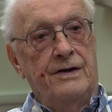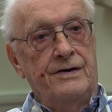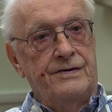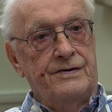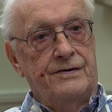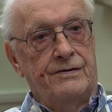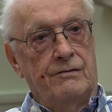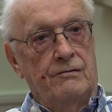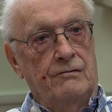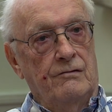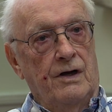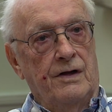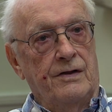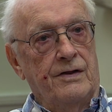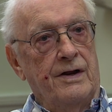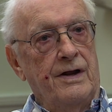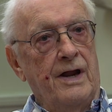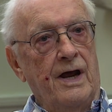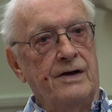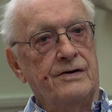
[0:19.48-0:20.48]
this
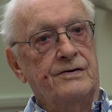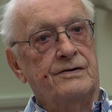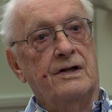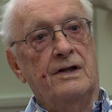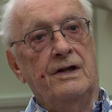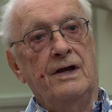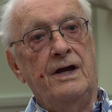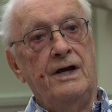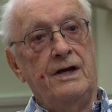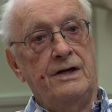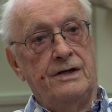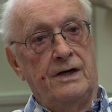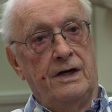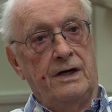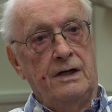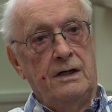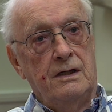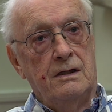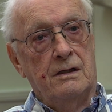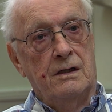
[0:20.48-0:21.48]
rather nice
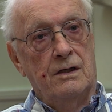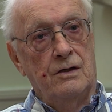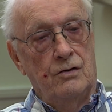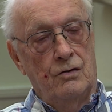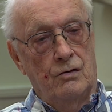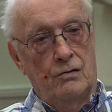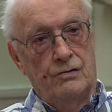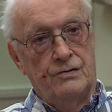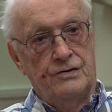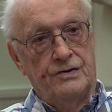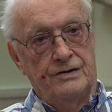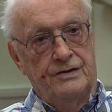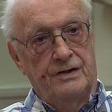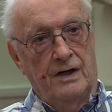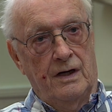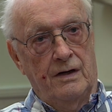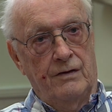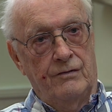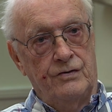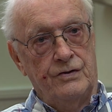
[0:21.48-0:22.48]
lady in Yorkshire
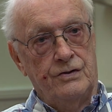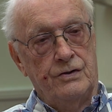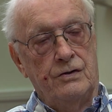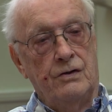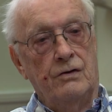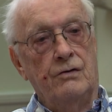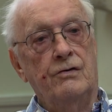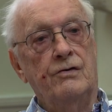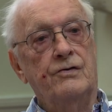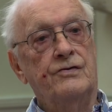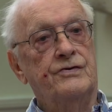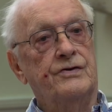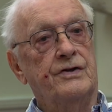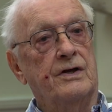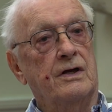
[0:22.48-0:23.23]
television who used